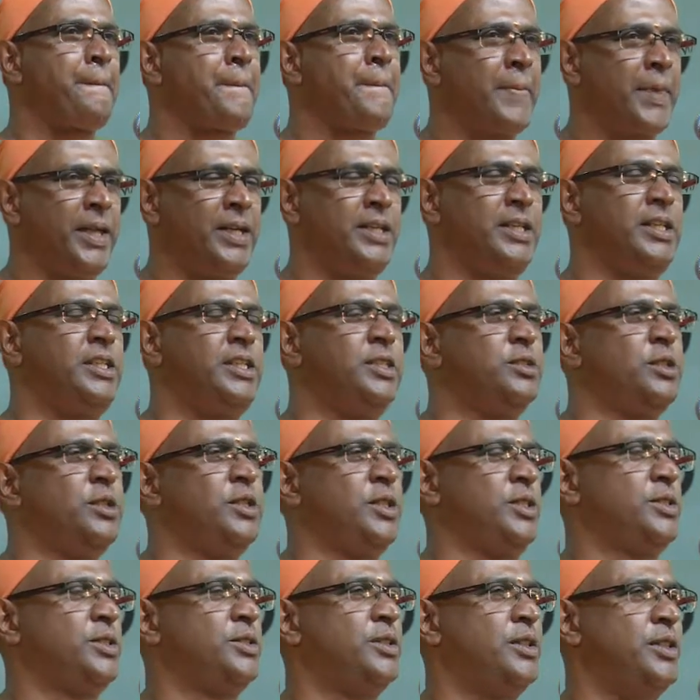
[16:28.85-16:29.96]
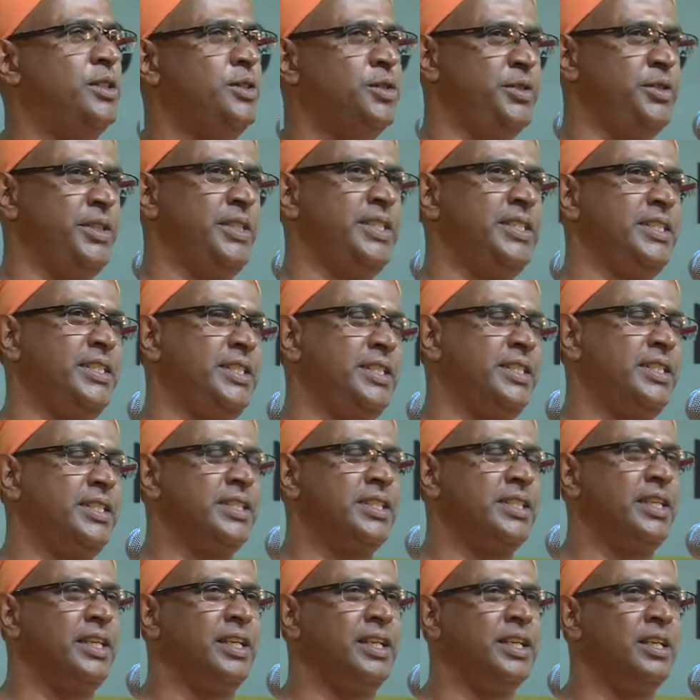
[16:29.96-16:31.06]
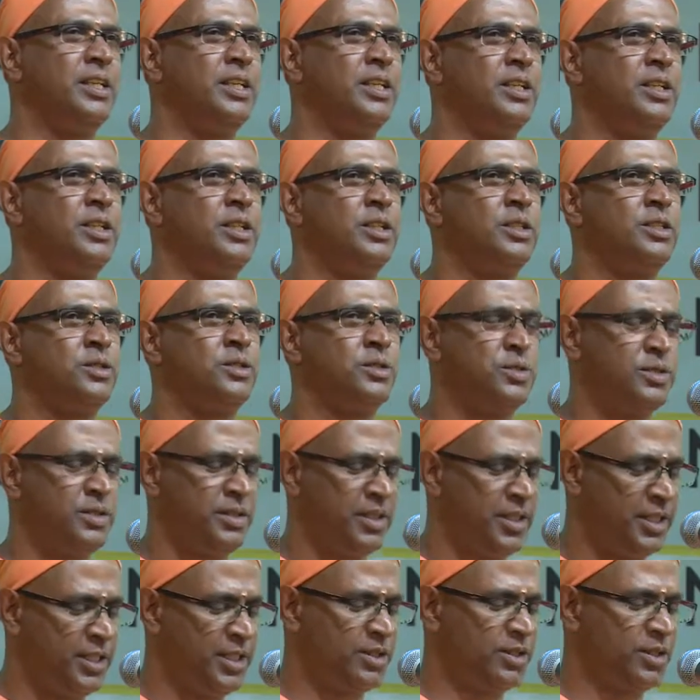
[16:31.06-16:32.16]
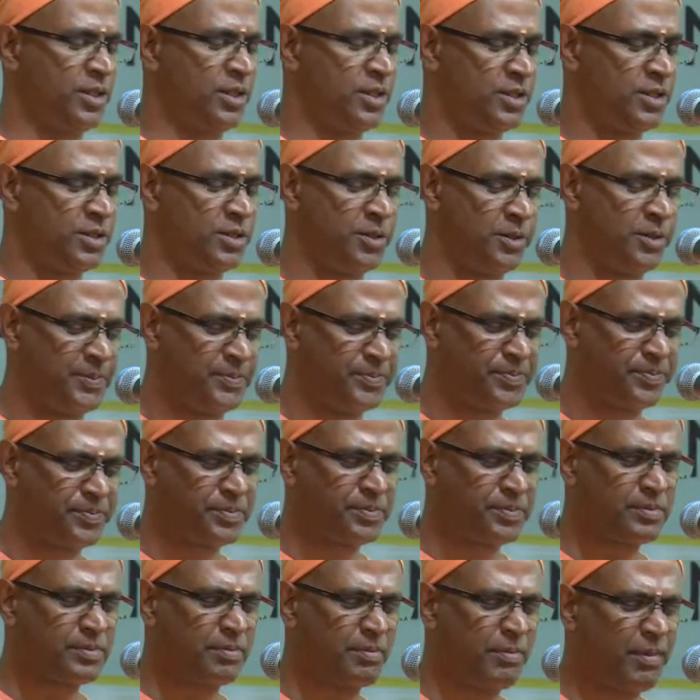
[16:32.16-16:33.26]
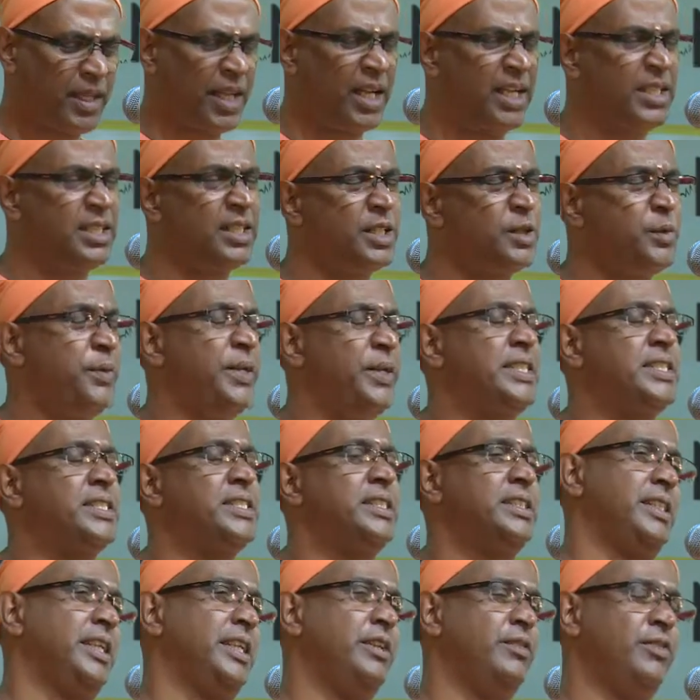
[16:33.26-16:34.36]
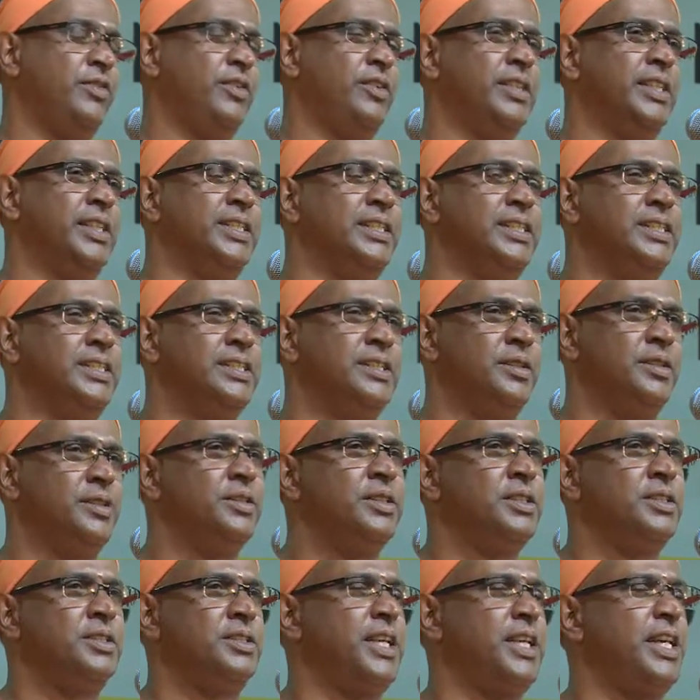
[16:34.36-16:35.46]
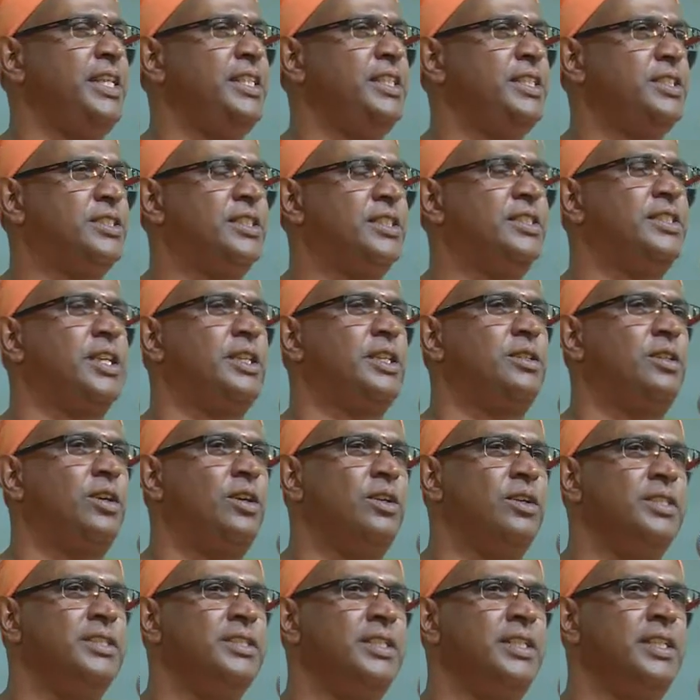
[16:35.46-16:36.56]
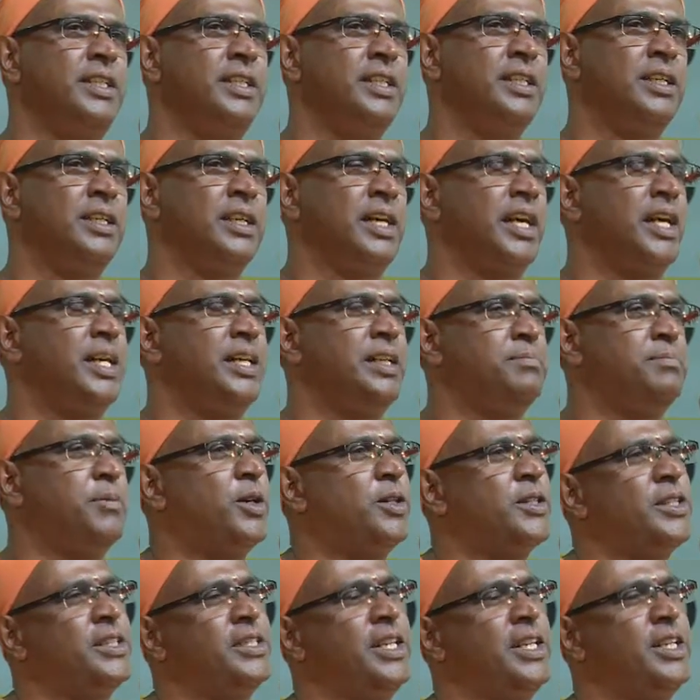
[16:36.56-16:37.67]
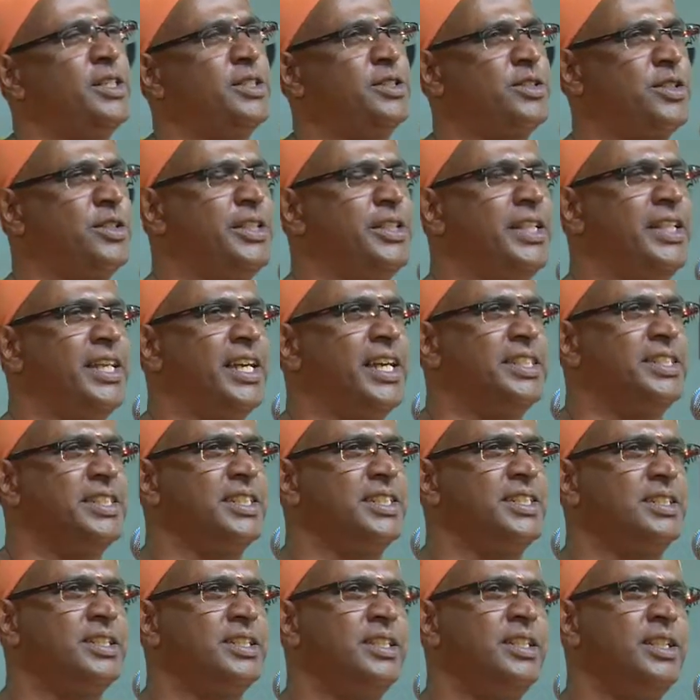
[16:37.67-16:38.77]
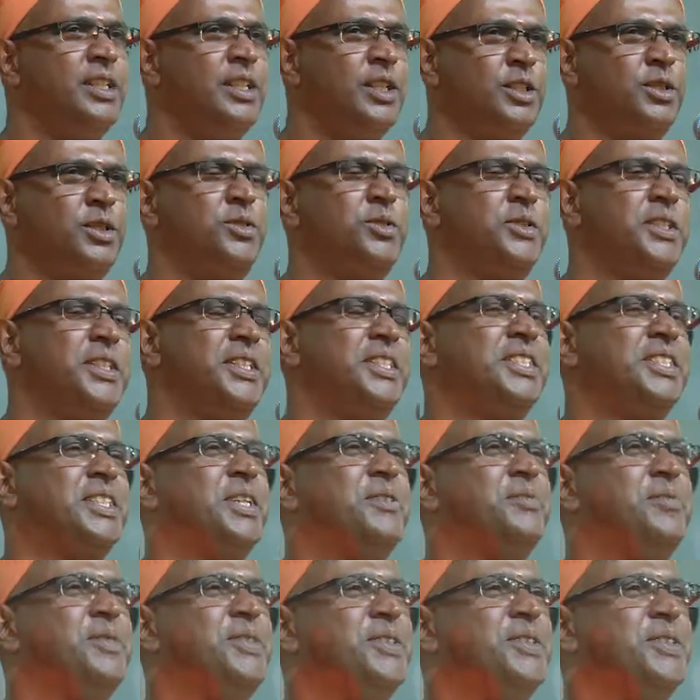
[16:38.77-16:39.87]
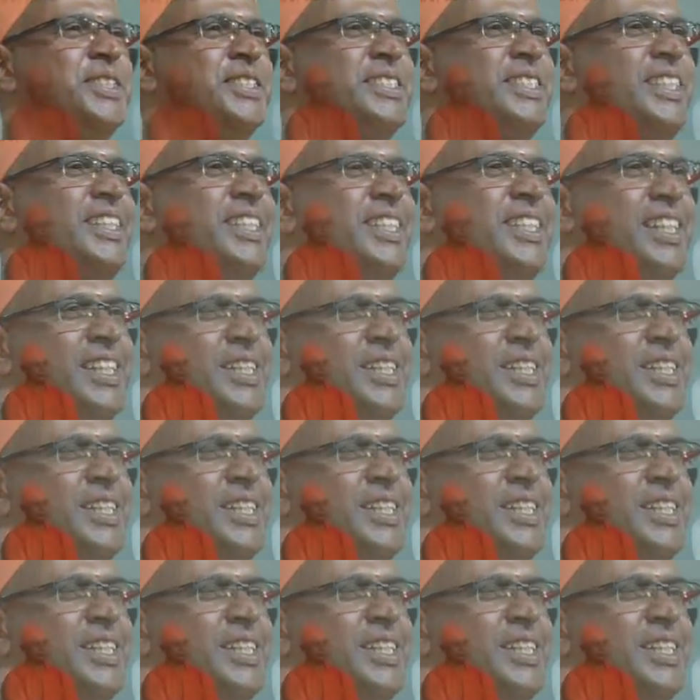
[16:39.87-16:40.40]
and it is also a union territory. So it is also under Western influence, science and technology, and modern electronic gadgets. Students come to us and tell,